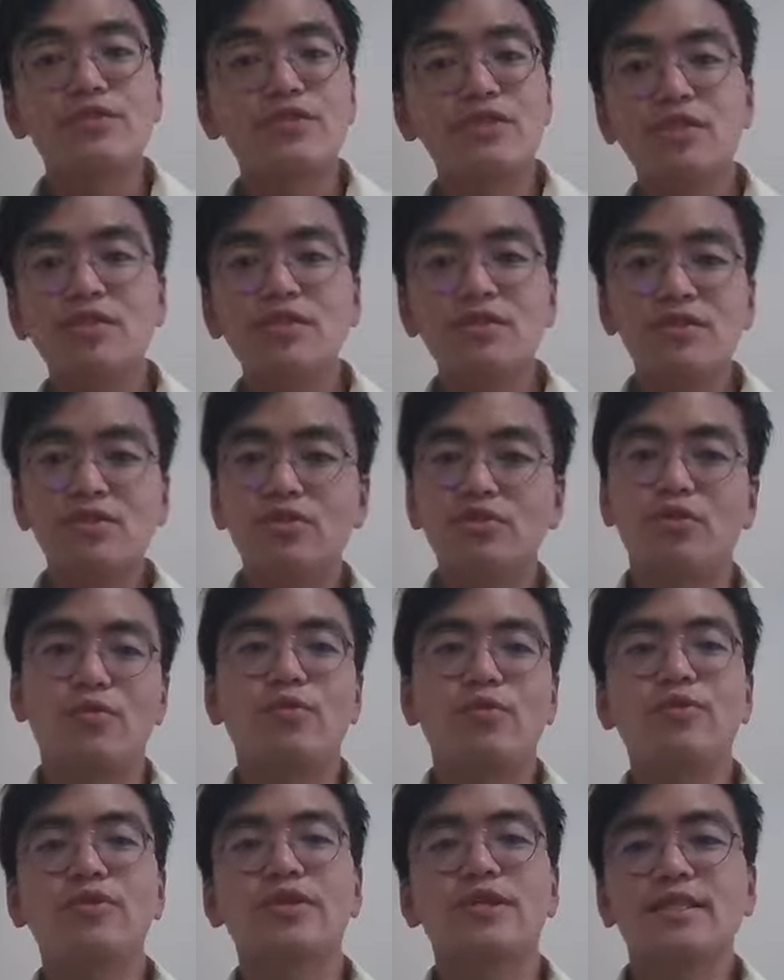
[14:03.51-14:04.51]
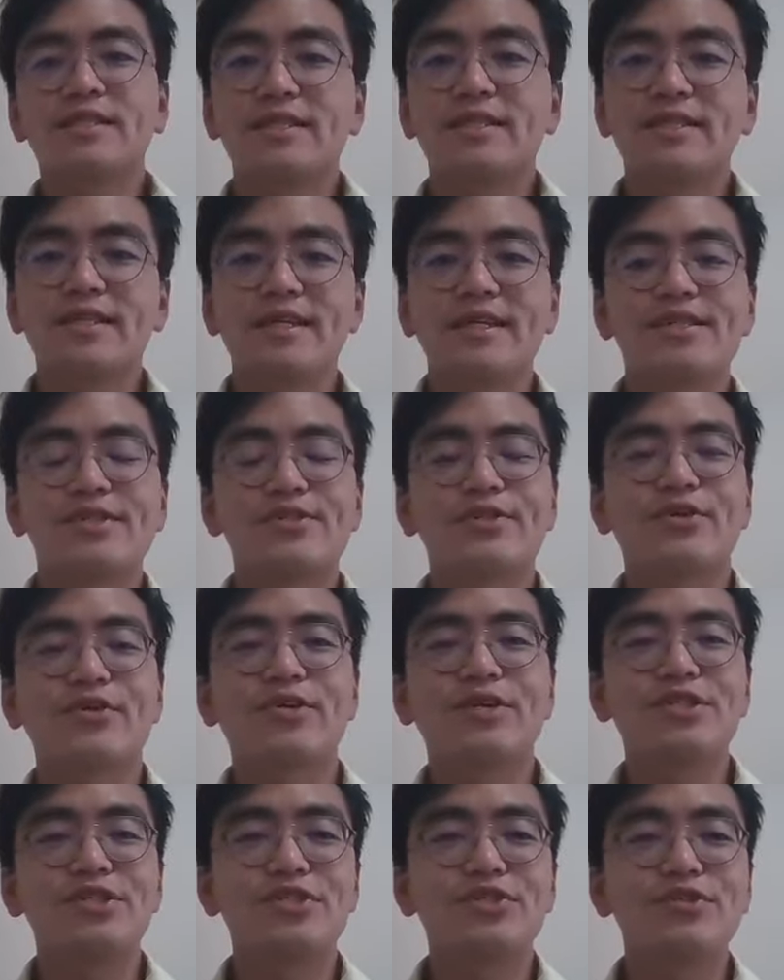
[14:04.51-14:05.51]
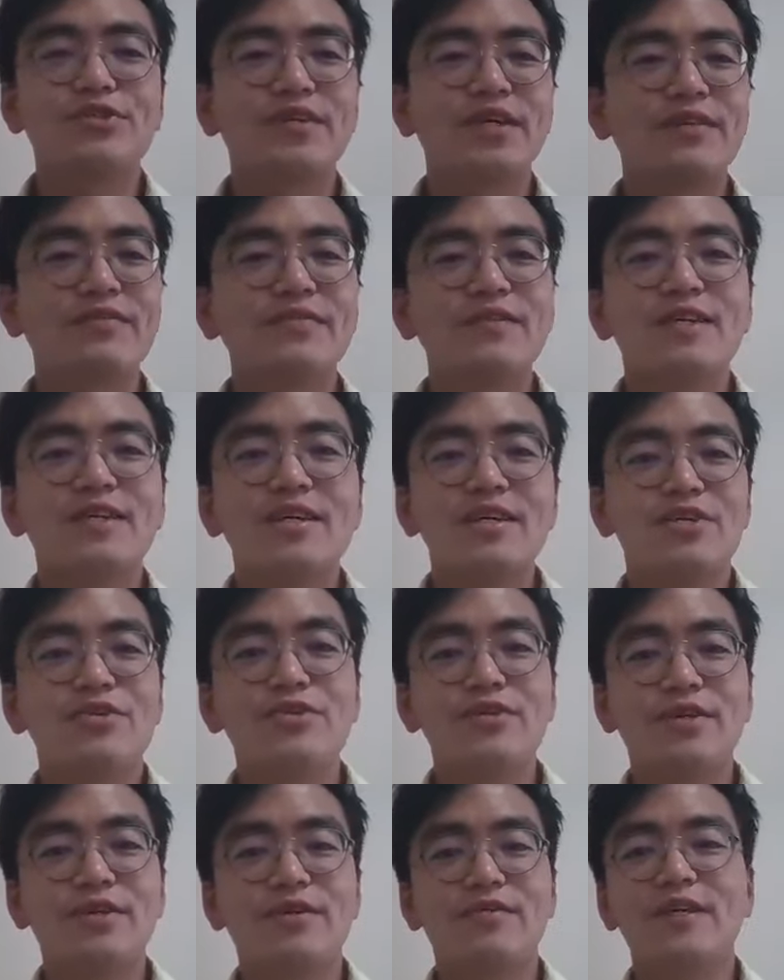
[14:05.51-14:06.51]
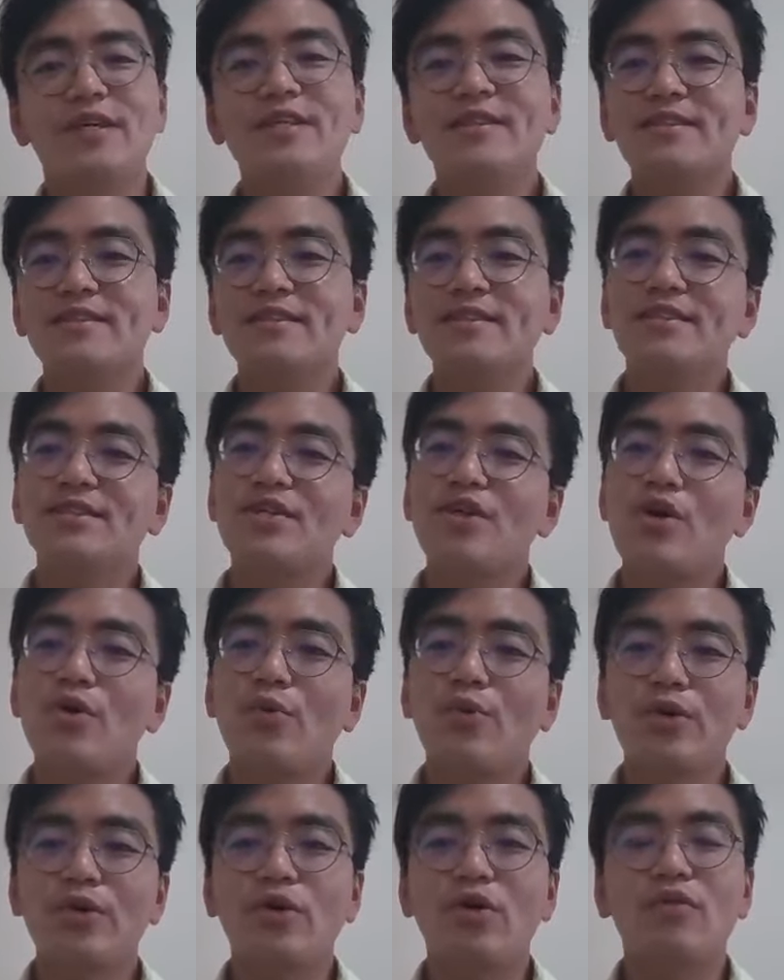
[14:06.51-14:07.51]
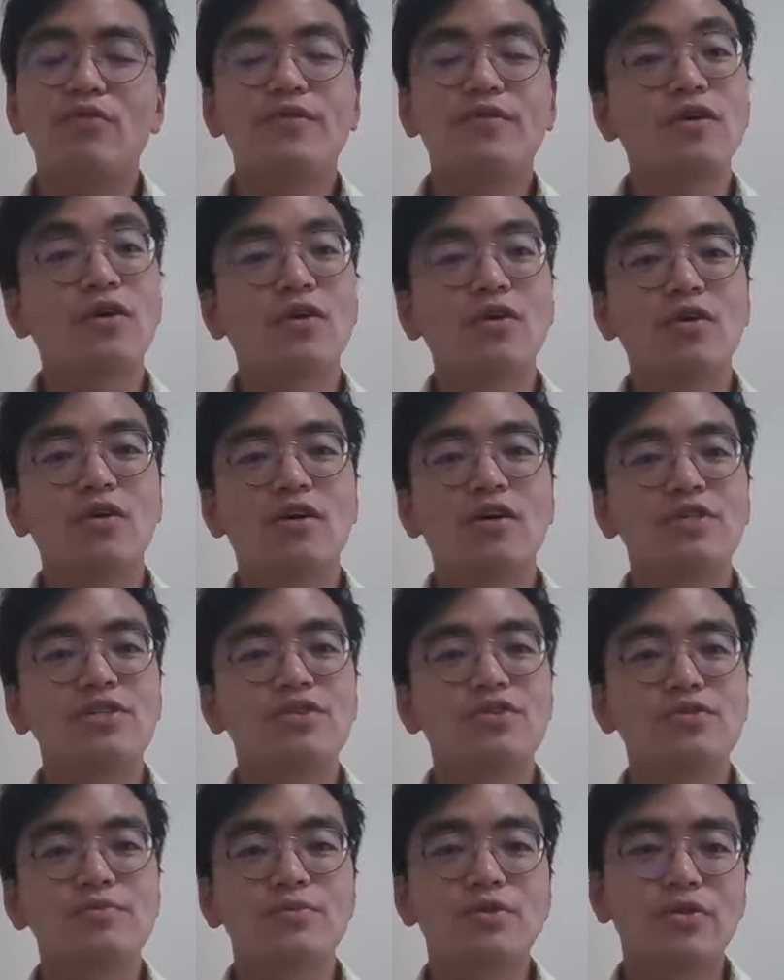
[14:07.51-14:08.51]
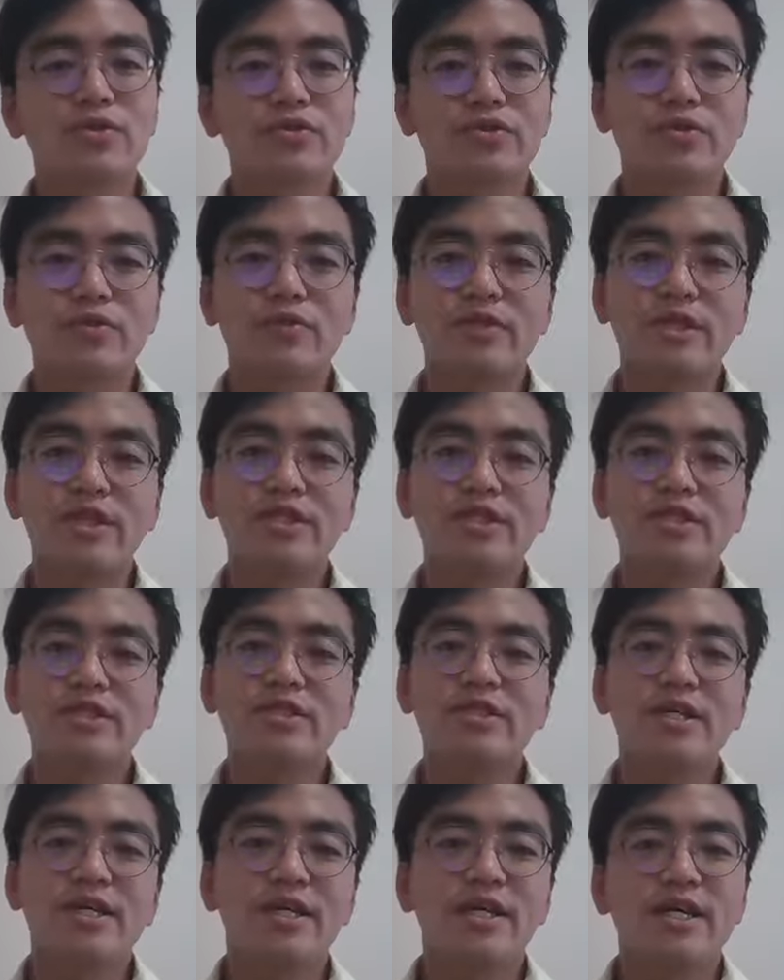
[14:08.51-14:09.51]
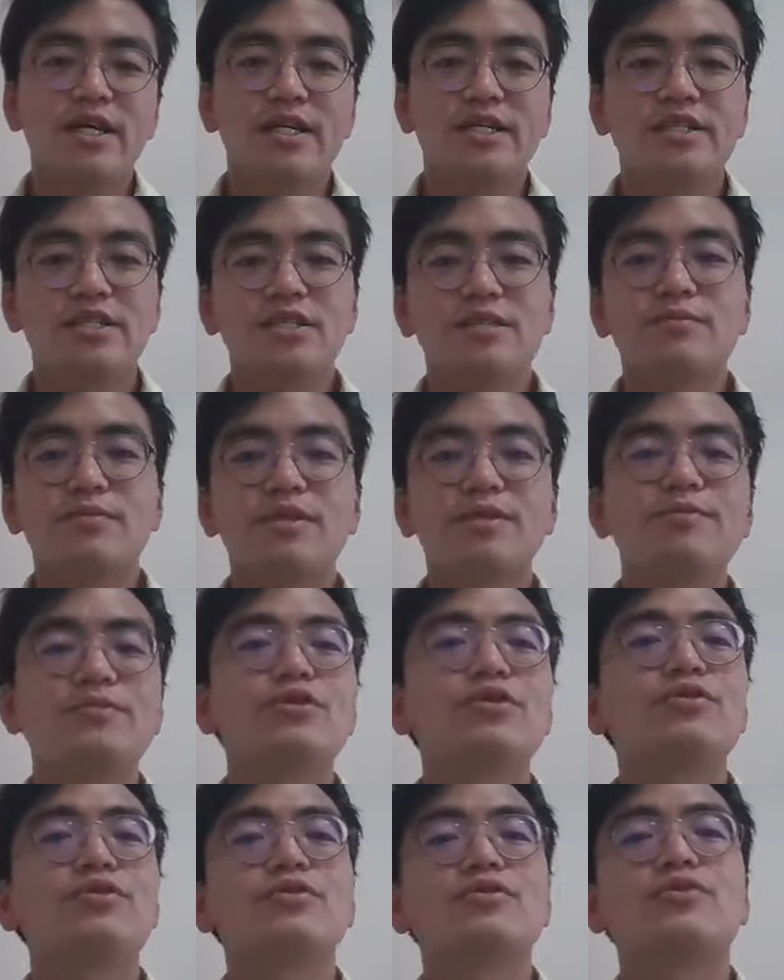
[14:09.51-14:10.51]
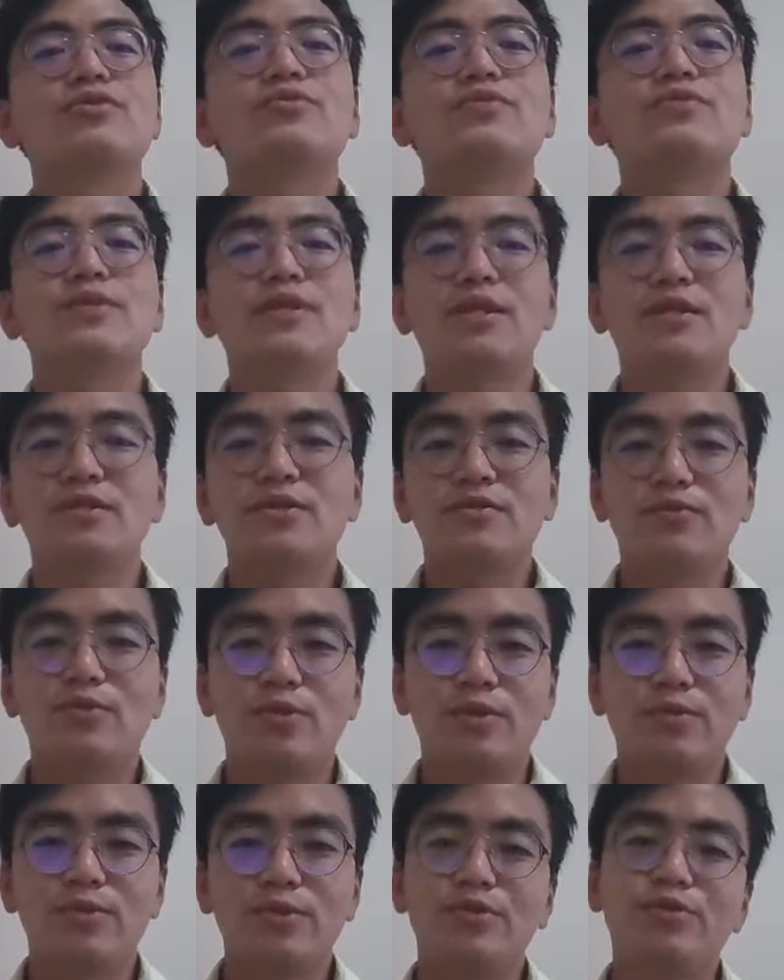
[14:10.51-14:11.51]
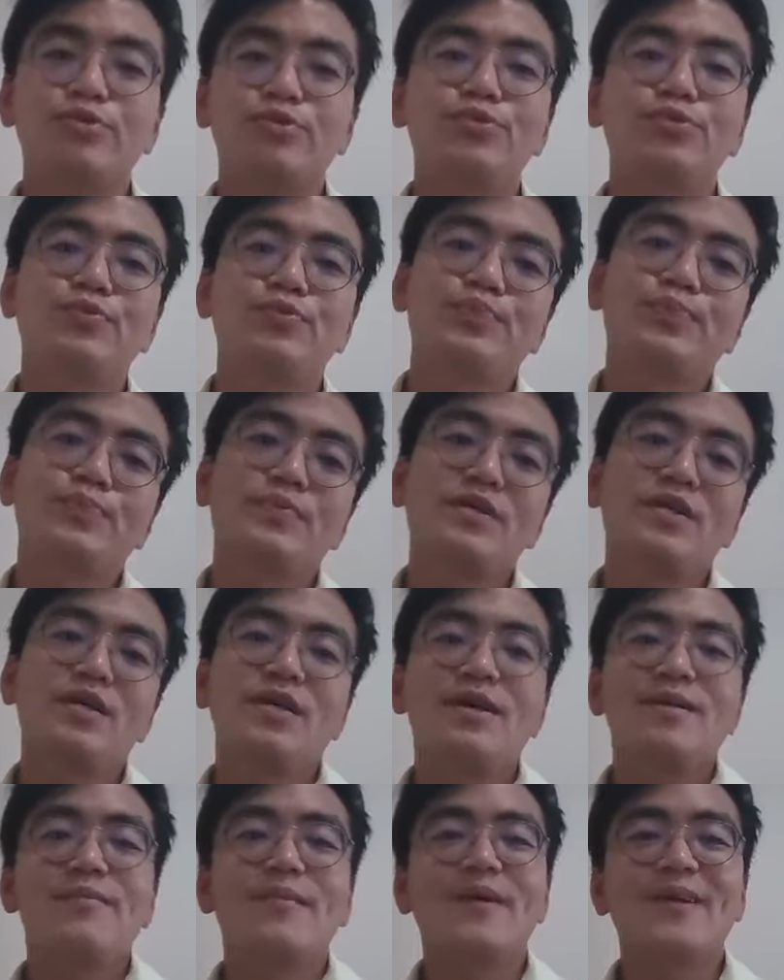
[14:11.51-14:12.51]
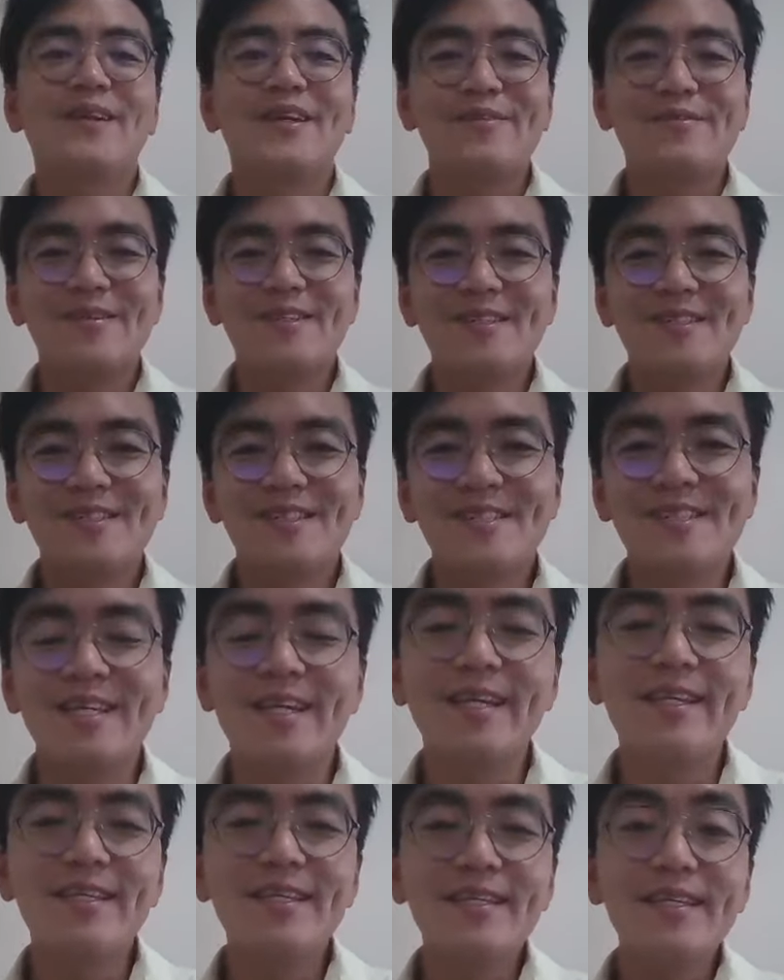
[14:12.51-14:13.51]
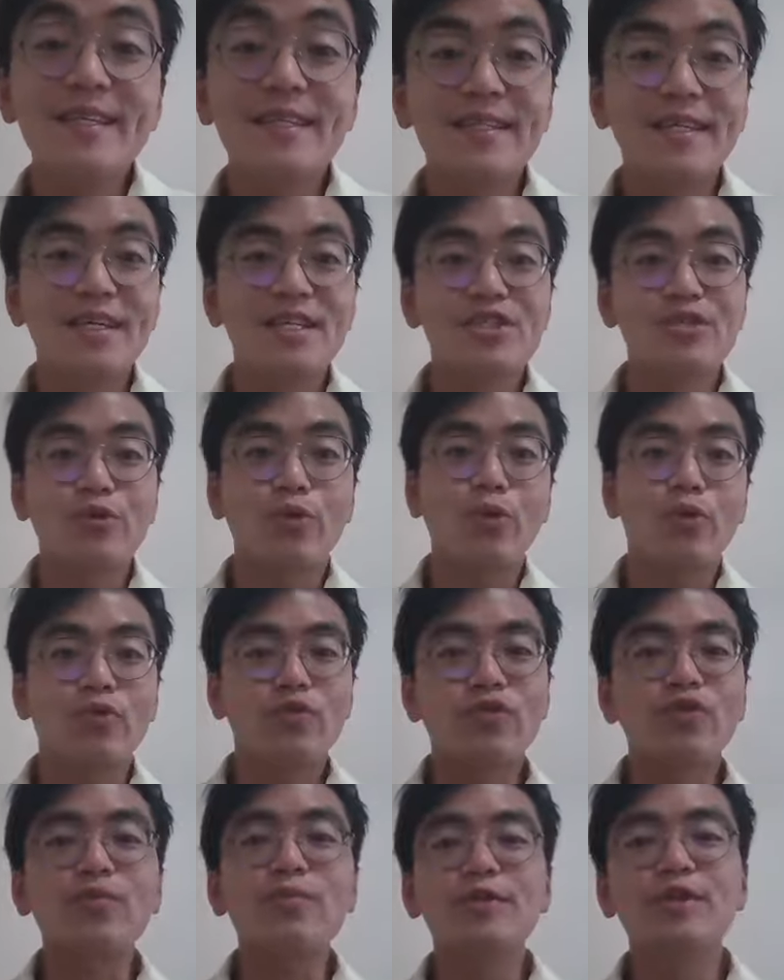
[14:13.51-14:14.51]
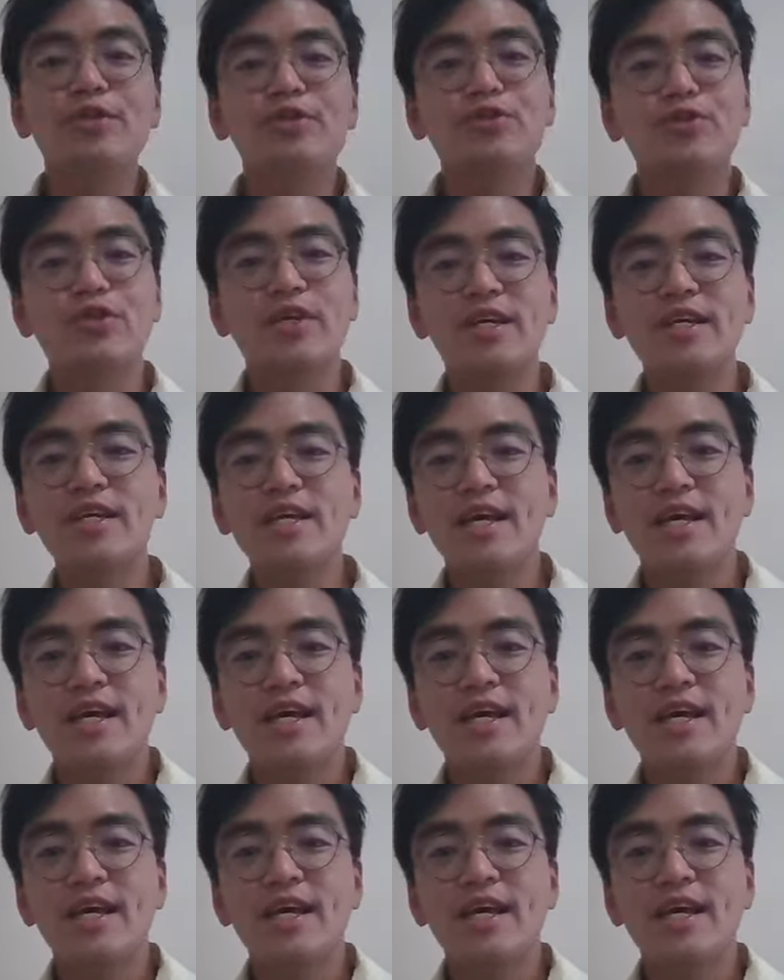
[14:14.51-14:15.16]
Zealand, don't worry. As long as you have internet, we offer online Zoom consultation, simply because we love what we do. My name is Kenny. That is all from me today.